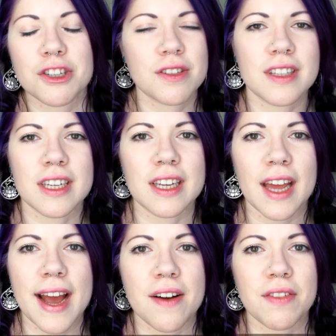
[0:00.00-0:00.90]
just didn't
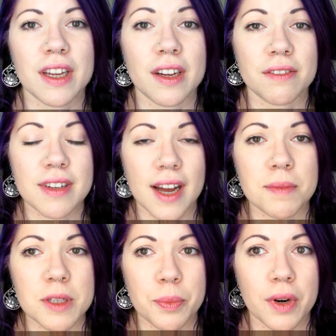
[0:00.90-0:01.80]
have enough
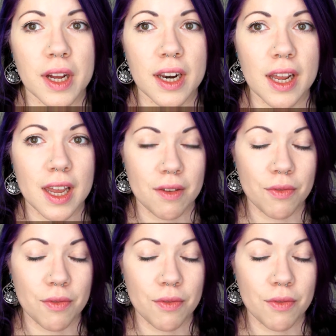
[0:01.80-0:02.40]
time to put on a